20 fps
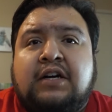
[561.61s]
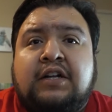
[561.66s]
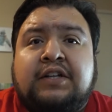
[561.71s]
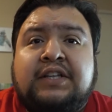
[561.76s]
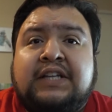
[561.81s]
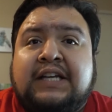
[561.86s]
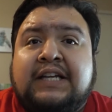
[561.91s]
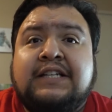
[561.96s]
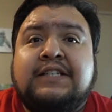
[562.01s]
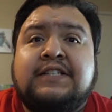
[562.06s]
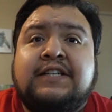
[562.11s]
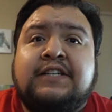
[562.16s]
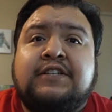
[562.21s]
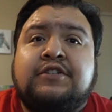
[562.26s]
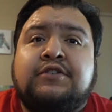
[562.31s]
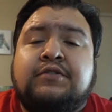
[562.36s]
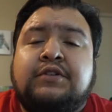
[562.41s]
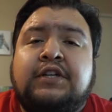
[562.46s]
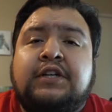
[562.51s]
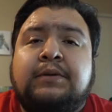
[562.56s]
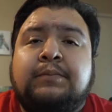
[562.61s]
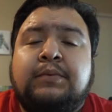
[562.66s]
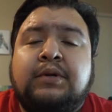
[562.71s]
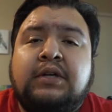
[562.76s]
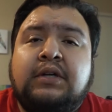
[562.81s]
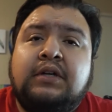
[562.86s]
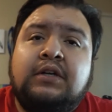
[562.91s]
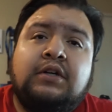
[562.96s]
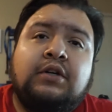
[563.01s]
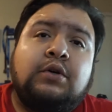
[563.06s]
on the intake stream
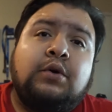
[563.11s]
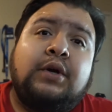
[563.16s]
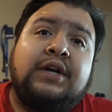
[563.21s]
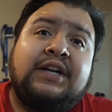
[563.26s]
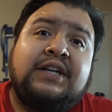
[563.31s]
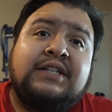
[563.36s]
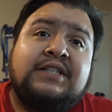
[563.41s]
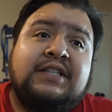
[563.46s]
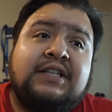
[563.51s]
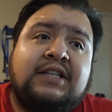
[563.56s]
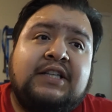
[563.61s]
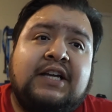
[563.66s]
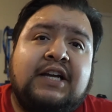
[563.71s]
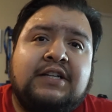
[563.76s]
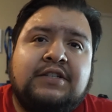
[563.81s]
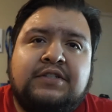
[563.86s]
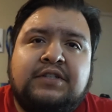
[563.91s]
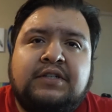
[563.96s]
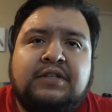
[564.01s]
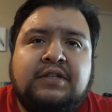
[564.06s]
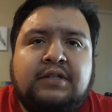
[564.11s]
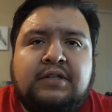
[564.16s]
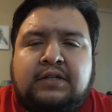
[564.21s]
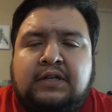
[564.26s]
going into the engine.